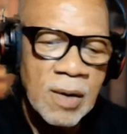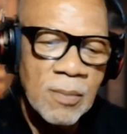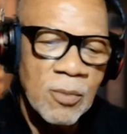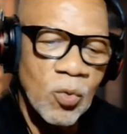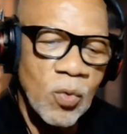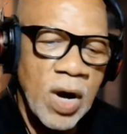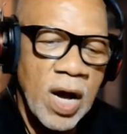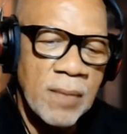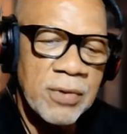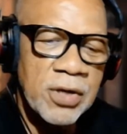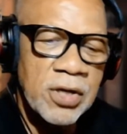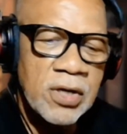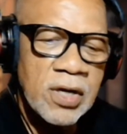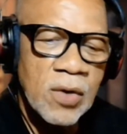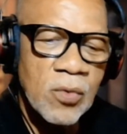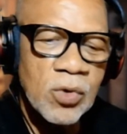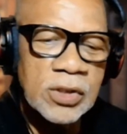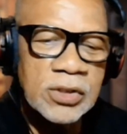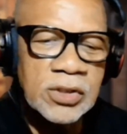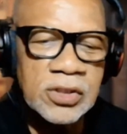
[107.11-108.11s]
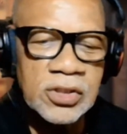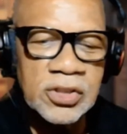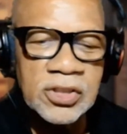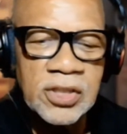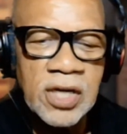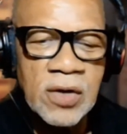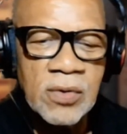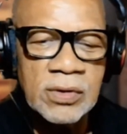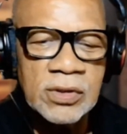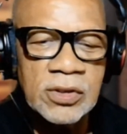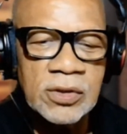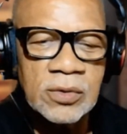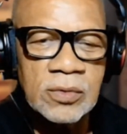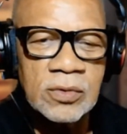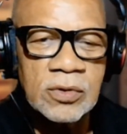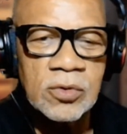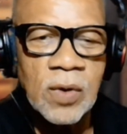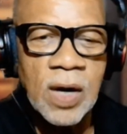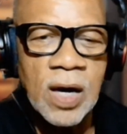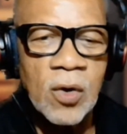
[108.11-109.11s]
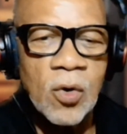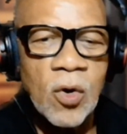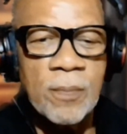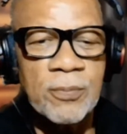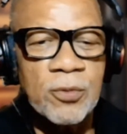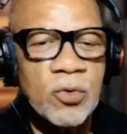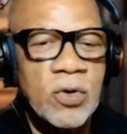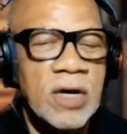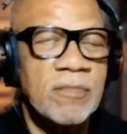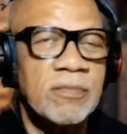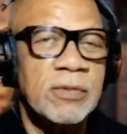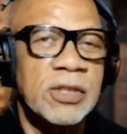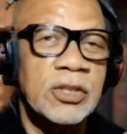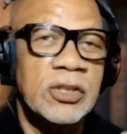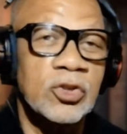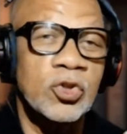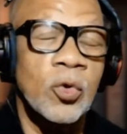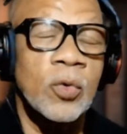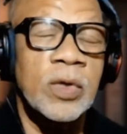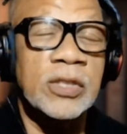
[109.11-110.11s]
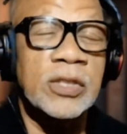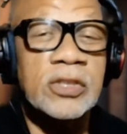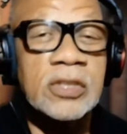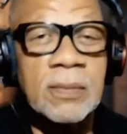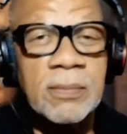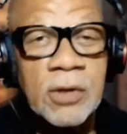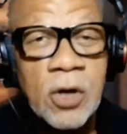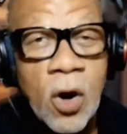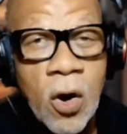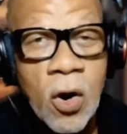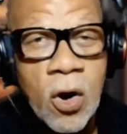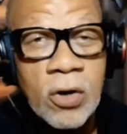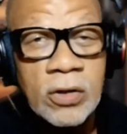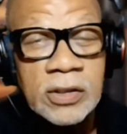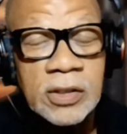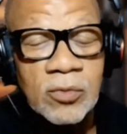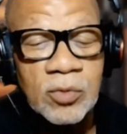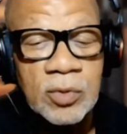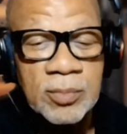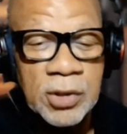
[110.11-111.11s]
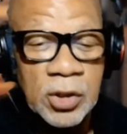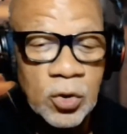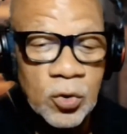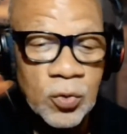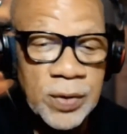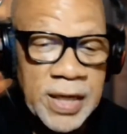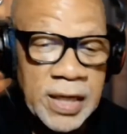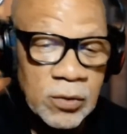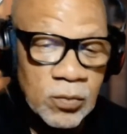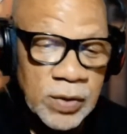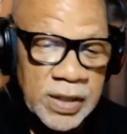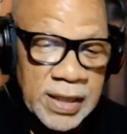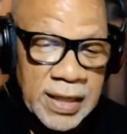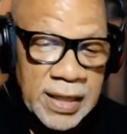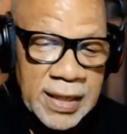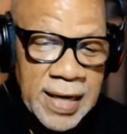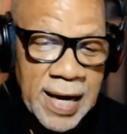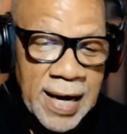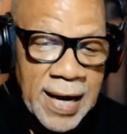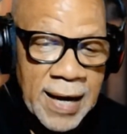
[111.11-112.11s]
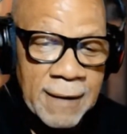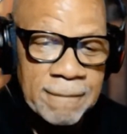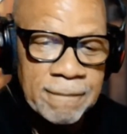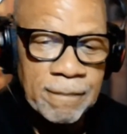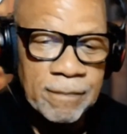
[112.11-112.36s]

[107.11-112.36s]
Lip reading: While I'm here, I wanted to share with you. So I hope you have been enjoying some of the art that we've been creating with AI,